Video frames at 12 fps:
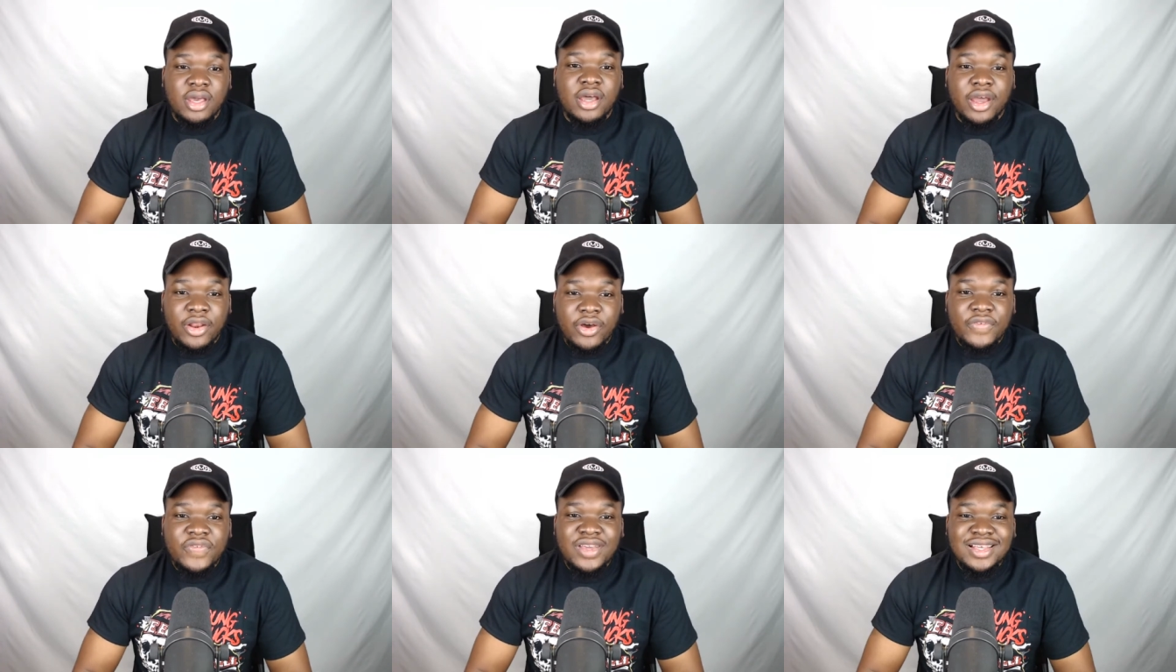a lot
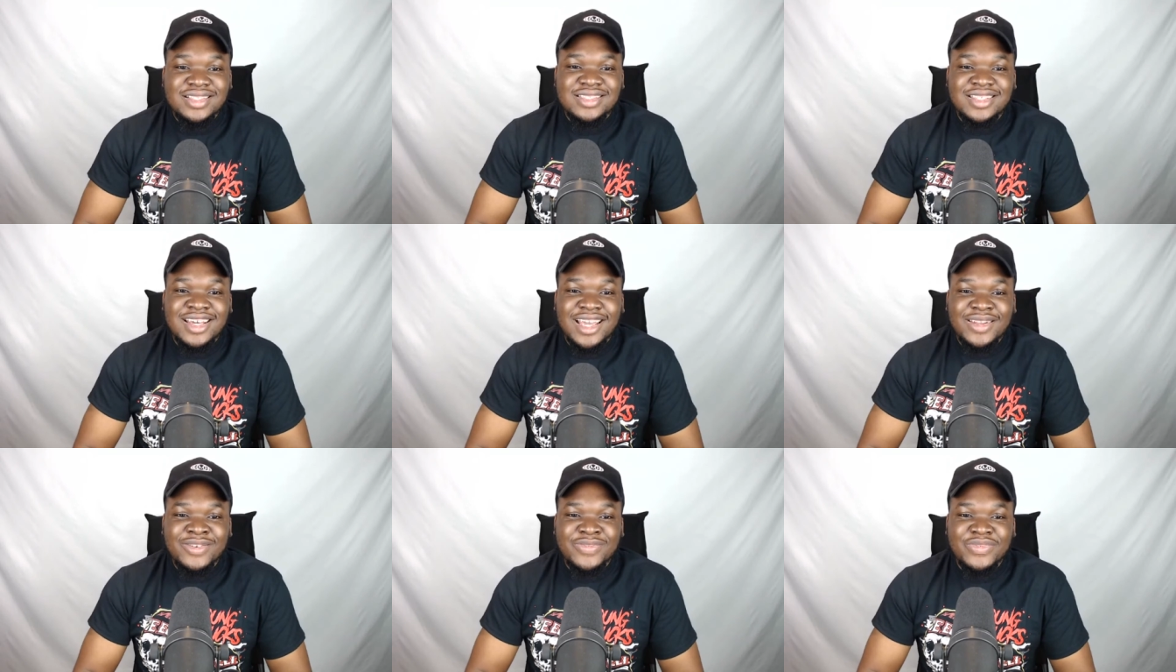of things
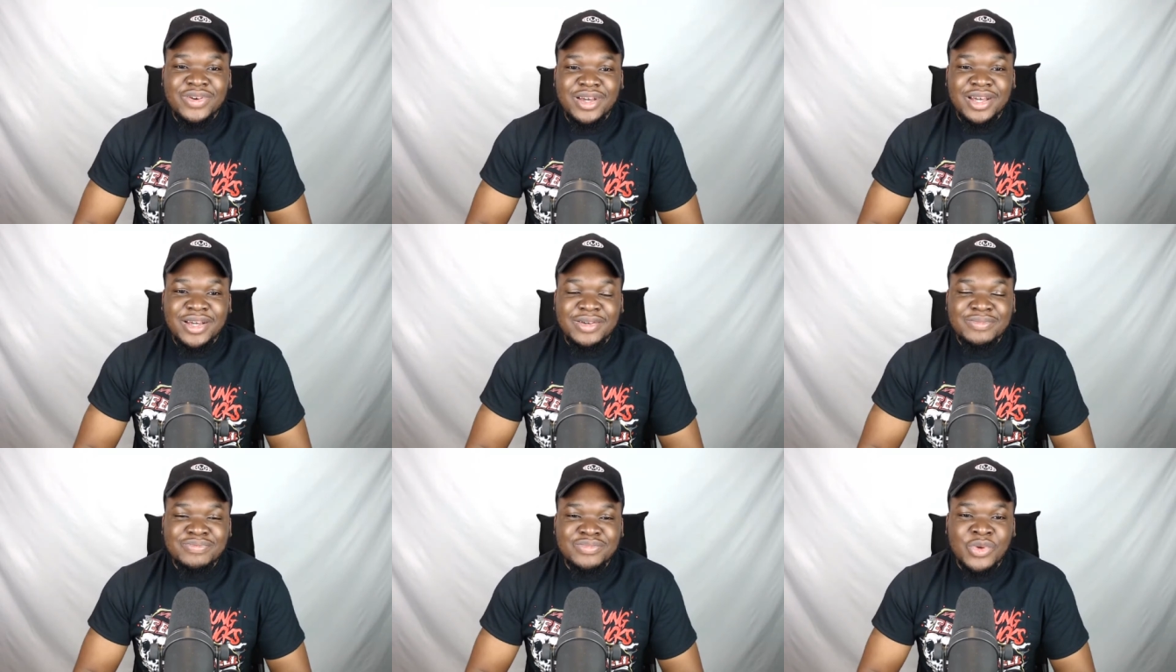kind of
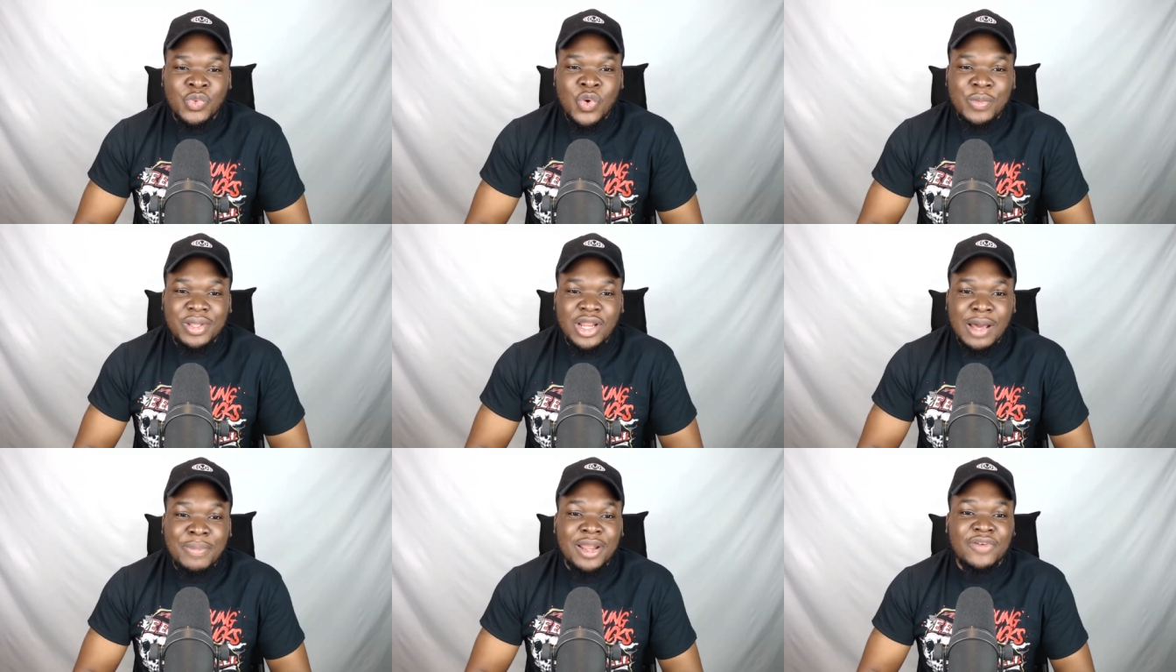warming
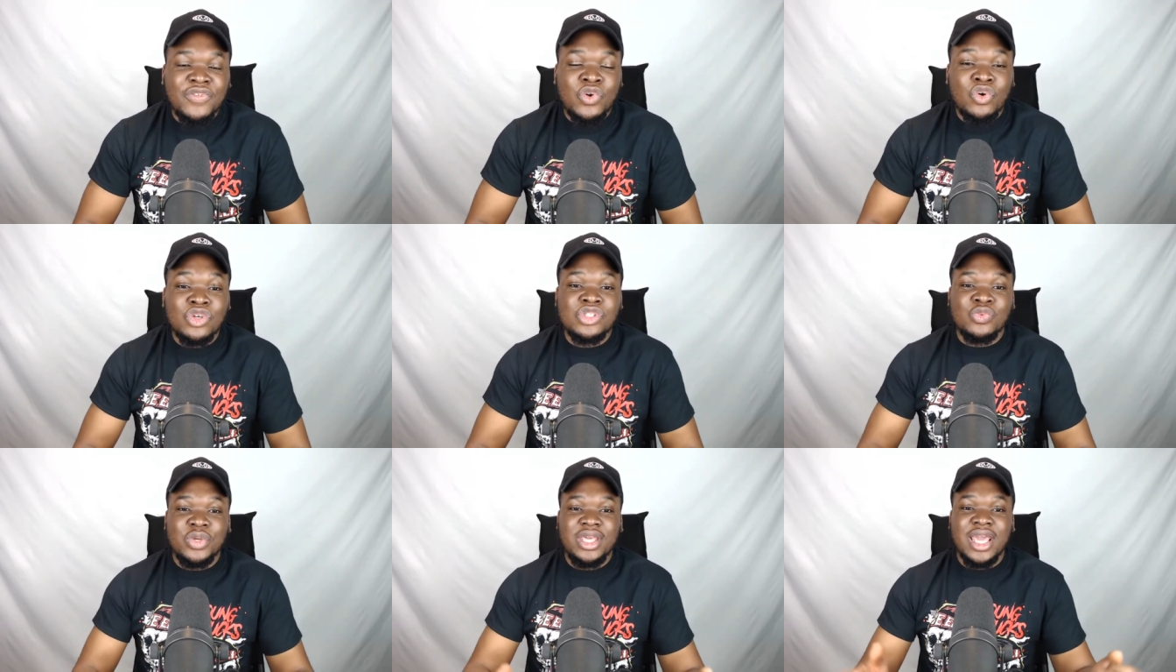up. And, of course,
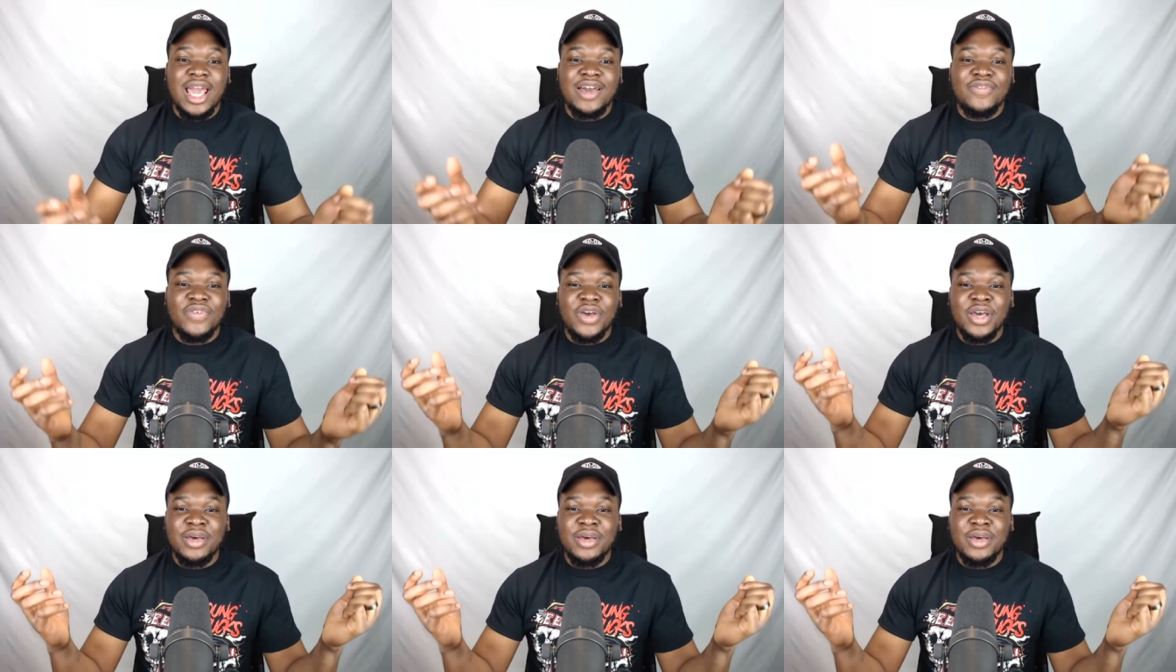we have...